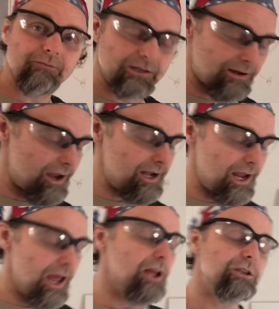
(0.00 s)
site,
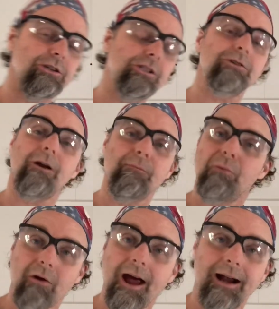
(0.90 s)
just start
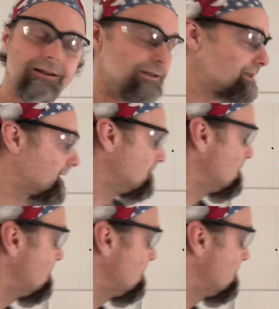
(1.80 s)
practicing.